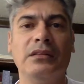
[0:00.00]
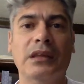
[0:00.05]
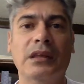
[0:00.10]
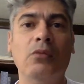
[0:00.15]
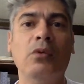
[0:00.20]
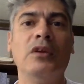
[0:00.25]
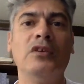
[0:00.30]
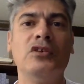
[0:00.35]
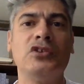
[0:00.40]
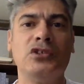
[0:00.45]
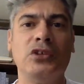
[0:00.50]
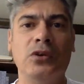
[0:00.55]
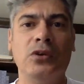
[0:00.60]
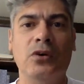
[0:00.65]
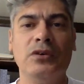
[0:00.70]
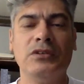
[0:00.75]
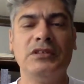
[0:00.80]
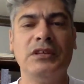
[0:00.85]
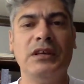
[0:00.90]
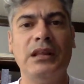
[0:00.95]
They want to
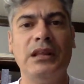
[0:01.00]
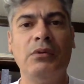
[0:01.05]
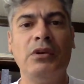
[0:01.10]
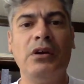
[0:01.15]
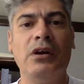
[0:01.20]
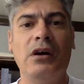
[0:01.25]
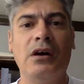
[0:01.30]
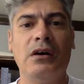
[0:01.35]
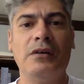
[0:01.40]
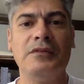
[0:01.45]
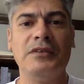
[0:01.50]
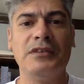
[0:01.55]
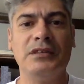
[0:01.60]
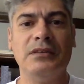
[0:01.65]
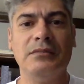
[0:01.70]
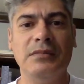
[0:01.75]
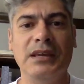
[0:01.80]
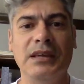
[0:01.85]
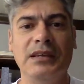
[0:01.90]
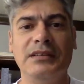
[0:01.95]
slaughter and they want to harvest
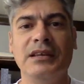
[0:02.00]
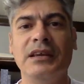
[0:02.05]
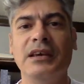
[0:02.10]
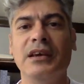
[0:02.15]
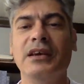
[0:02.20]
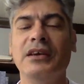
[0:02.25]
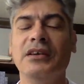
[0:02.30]
the meat.